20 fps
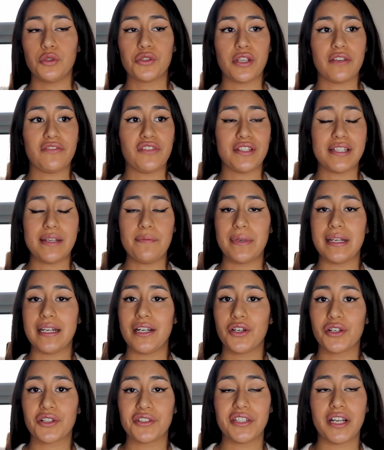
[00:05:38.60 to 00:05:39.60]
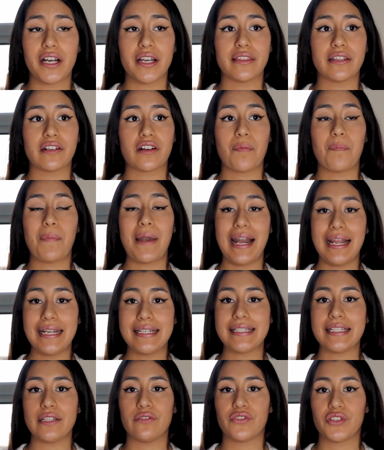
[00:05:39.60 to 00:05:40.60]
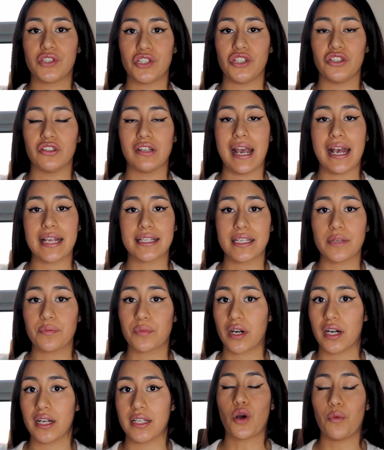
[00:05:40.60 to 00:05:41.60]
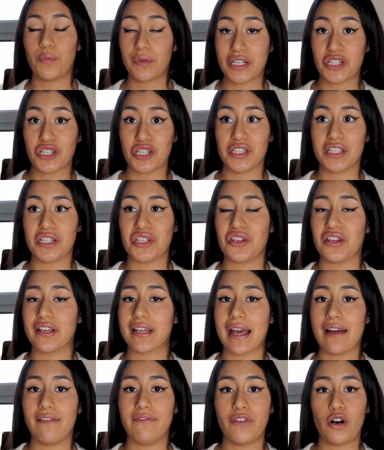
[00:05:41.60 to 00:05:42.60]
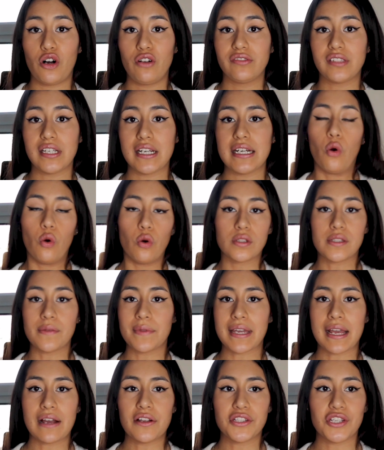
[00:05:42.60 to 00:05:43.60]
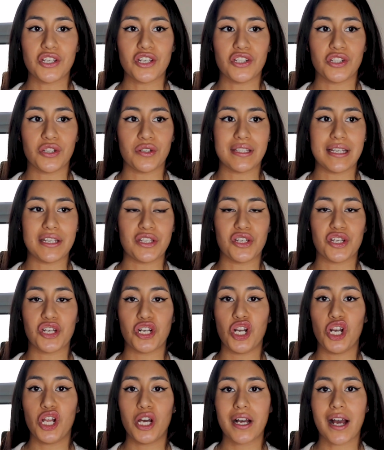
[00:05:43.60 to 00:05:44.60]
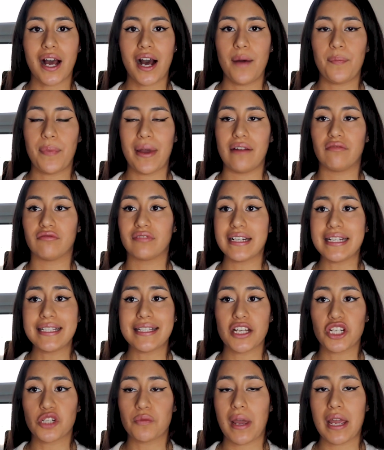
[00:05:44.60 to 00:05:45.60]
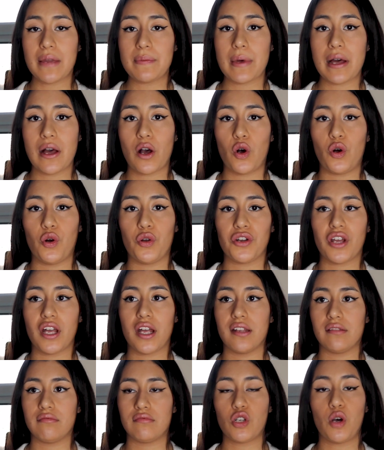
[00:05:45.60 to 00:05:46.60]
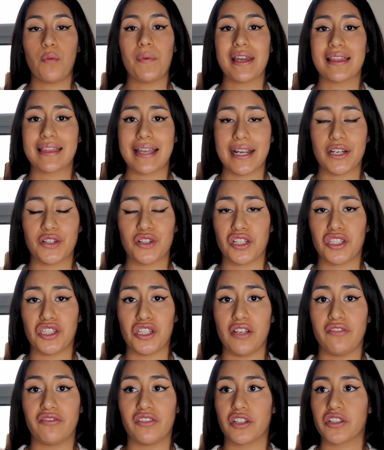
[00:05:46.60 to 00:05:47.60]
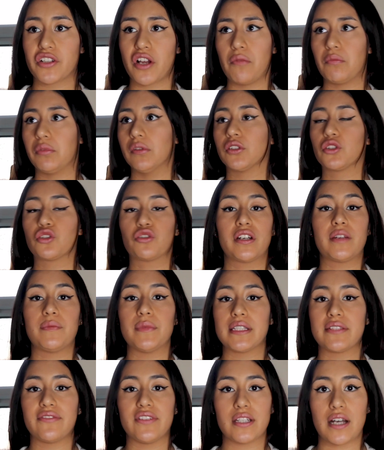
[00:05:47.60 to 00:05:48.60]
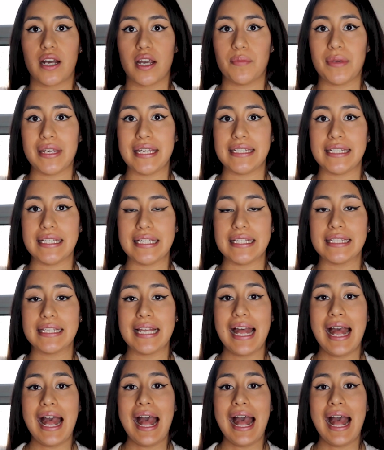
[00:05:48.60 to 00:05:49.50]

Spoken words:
Also, if you simply look online, there are plenty of student essay prize competitions that you can get involved in. Or something else you can do is that you can look up a research paper on a topic that interests you, for example, treatments for diabetes,